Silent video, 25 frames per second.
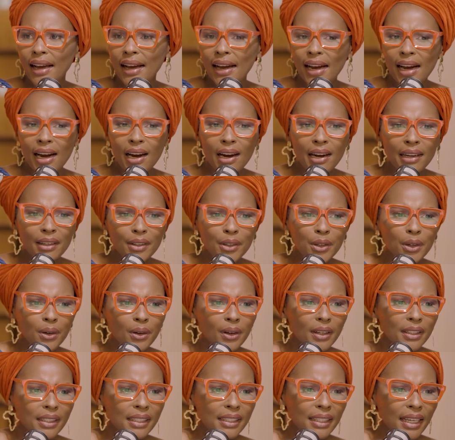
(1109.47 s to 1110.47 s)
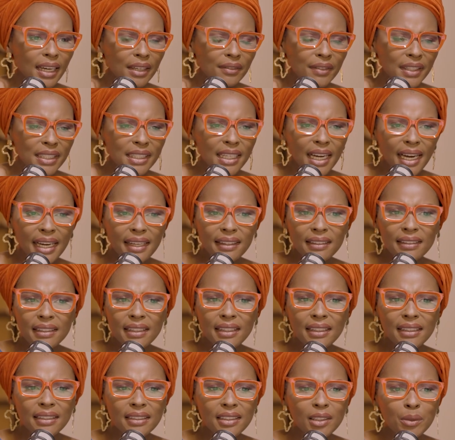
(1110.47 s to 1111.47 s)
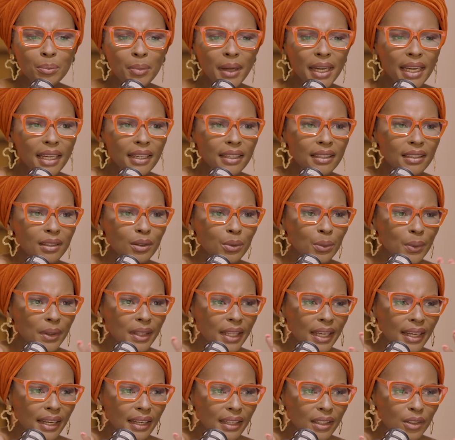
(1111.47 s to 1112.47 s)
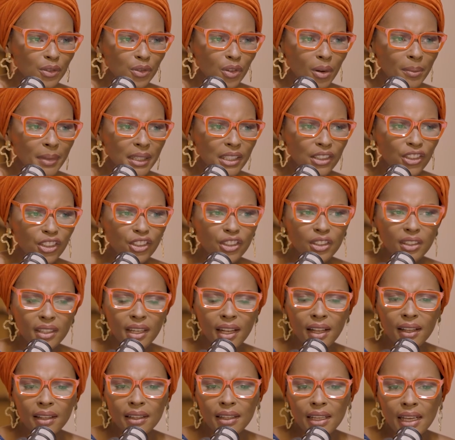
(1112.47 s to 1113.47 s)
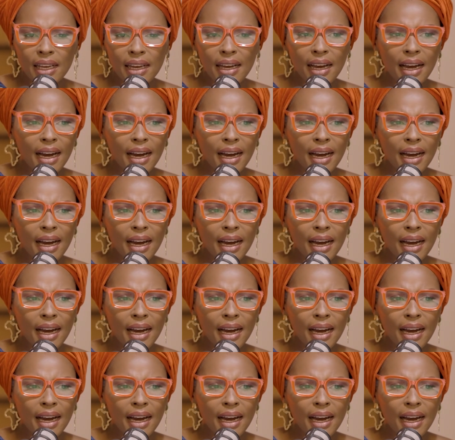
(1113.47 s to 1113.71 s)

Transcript: in the advertising space, whether it's from a digital